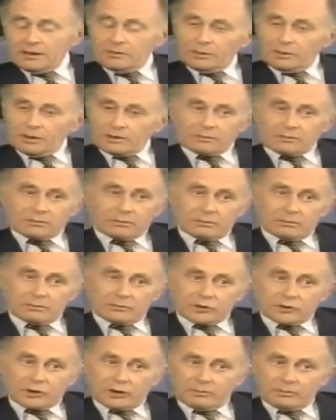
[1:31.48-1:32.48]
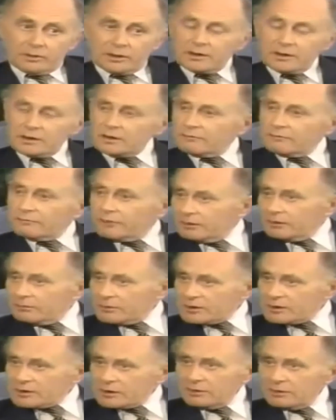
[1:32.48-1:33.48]
He went through Germany in the
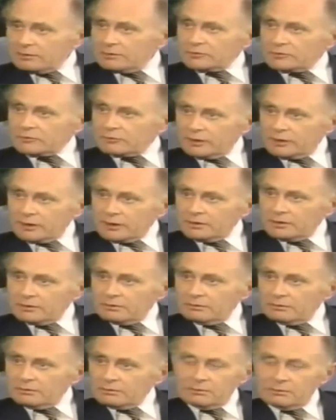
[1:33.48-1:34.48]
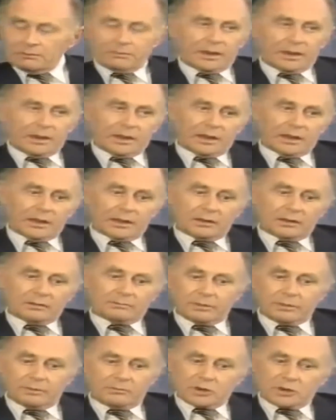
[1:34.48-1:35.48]
famous sealed train
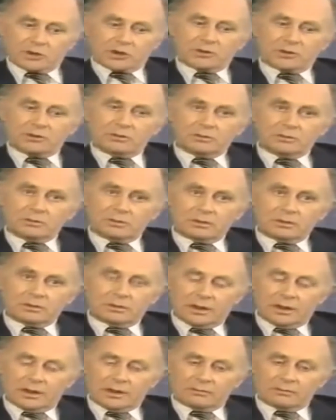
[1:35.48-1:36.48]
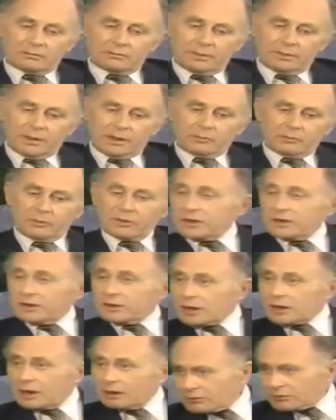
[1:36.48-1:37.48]
by permission and with
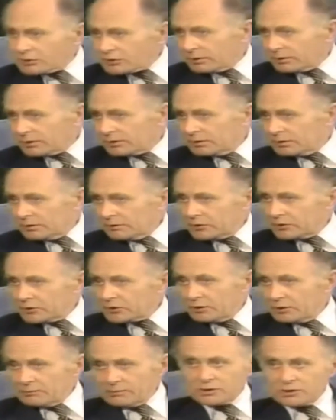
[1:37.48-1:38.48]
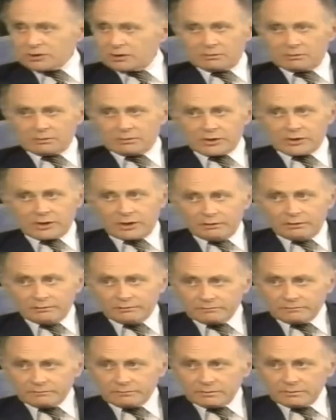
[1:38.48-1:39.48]
the encouragement of the German General
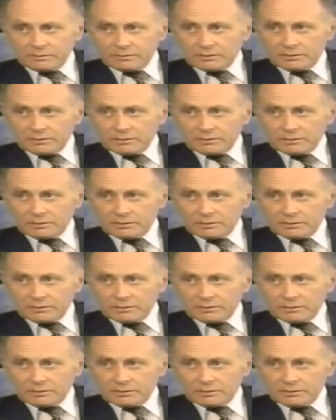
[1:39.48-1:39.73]
Staff.